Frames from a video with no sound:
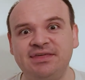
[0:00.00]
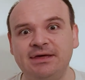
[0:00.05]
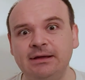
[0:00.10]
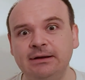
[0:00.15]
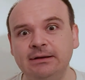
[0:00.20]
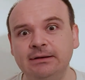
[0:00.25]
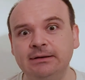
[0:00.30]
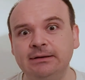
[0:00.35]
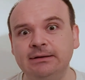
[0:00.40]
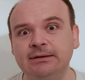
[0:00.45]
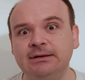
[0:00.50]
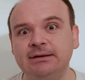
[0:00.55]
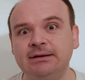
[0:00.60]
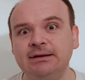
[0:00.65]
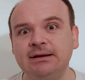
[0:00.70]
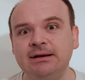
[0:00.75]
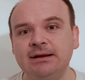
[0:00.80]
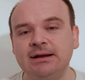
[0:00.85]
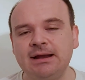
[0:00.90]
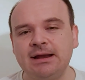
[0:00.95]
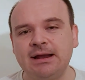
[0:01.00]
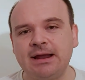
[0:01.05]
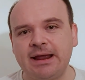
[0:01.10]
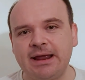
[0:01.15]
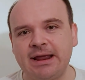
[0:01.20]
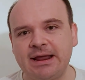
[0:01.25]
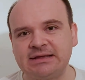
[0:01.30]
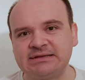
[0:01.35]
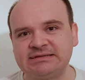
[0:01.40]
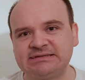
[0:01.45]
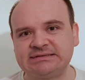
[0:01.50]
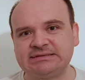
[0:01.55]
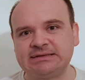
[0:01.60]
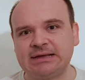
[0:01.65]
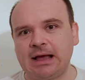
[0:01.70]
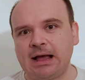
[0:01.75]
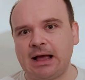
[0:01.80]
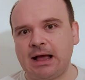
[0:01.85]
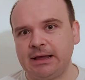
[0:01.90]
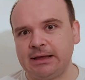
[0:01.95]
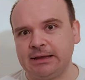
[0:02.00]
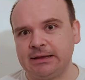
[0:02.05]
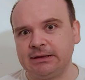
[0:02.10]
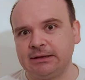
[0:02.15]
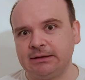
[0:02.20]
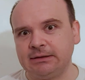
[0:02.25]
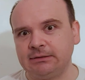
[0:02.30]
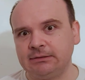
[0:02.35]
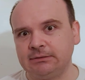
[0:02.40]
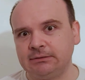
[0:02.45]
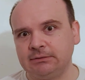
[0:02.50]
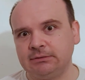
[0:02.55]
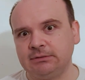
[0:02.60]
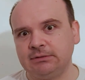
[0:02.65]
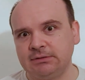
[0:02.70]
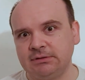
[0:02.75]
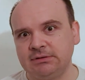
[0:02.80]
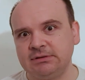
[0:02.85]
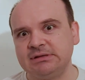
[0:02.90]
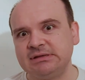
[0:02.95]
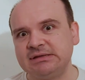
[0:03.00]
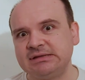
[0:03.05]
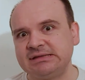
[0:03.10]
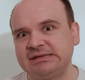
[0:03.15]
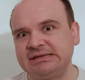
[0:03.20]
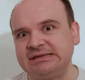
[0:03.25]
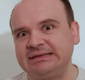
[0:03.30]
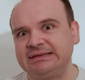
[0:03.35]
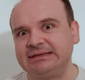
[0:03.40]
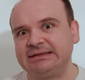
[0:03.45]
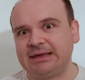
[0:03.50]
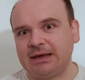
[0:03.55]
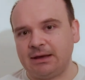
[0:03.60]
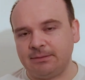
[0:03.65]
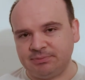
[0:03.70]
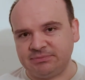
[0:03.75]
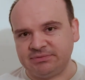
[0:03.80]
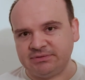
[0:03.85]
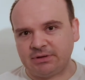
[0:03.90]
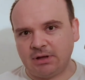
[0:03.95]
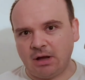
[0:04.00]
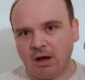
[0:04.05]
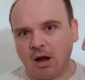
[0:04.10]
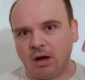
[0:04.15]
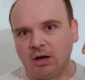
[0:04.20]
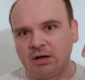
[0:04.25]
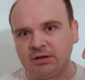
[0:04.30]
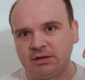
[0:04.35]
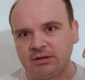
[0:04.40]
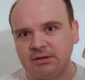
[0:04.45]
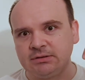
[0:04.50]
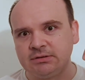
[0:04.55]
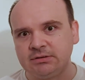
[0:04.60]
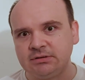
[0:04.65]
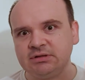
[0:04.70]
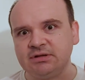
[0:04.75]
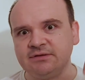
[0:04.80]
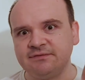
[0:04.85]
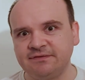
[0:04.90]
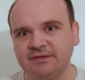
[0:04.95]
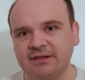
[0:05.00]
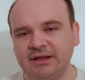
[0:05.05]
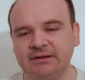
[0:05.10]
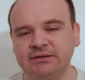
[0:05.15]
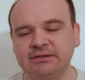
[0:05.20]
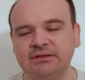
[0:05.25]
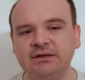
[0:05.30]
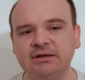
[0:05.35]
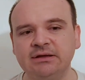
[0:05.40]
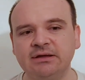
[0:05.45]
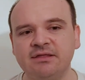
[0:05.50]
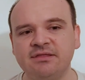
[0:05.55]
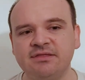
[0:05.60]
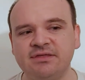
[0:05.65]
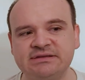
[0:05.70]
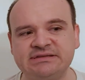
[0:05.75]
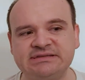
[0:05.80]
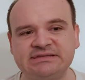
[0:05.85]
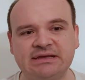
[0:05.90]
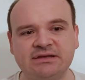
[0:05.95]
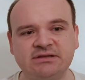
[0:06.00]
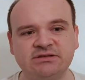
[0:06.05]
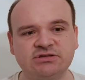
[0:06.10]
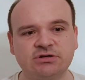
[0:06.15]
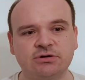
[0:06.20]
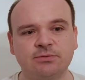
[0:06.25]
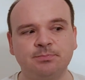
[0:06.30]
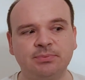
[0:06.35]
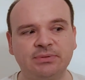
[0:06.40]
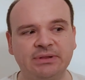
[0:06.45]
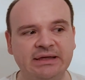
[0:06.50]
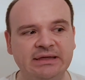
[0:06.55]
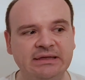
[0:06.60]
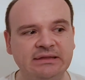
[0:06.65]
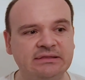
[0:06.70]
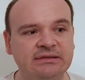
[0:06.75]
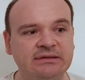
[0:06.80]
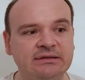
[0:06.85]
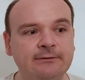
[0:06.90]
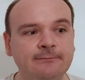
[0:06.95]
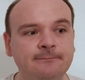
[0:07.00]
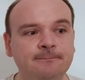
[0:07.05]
Then, as I kept on deflecting the sensor plate,